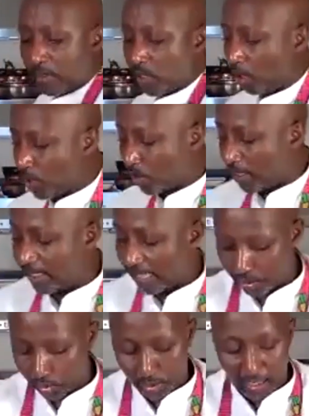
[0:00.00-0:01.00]
also
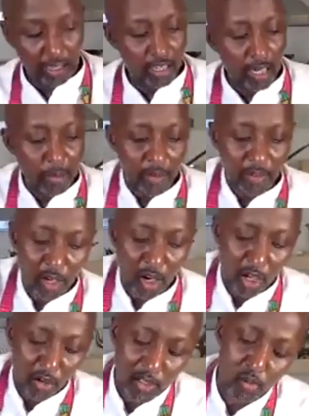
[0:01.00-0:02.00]
decided to get a little bit of a
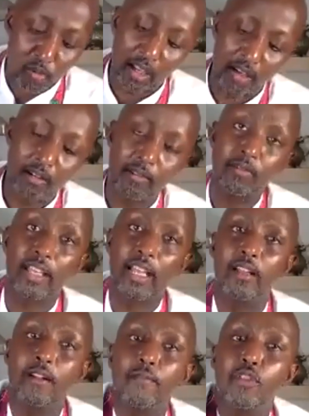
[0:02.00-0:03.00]
color as well. Okay,
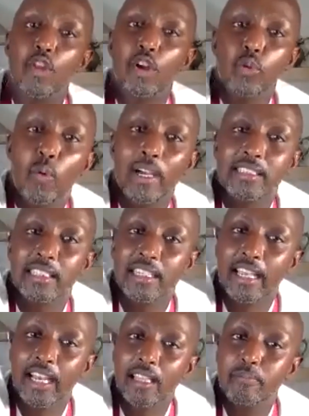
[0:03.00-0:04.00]
not quite there
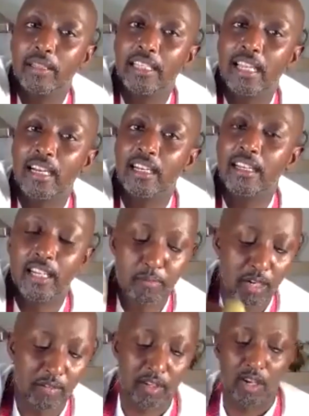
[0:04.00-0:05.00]
yet, but again, a little
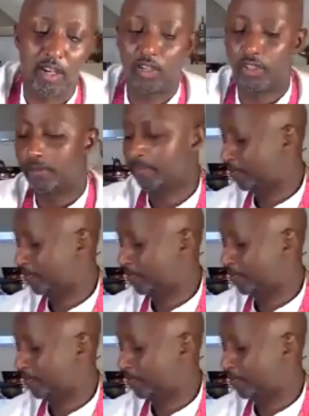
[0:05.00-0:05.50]
bit of a color.